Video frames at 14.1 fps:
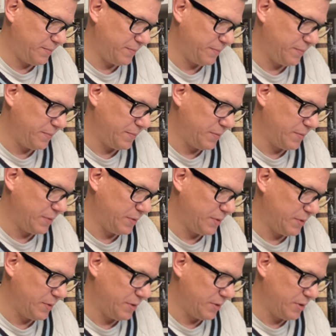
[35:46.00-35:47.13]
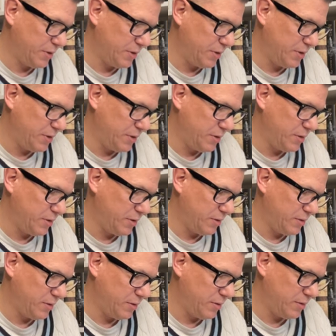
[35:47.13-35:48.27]

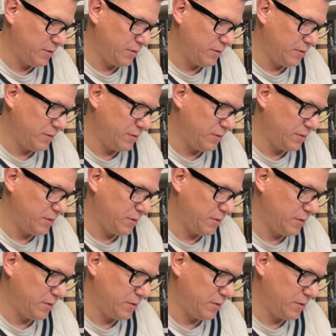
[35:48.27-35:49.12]
No one is speaking in this clip.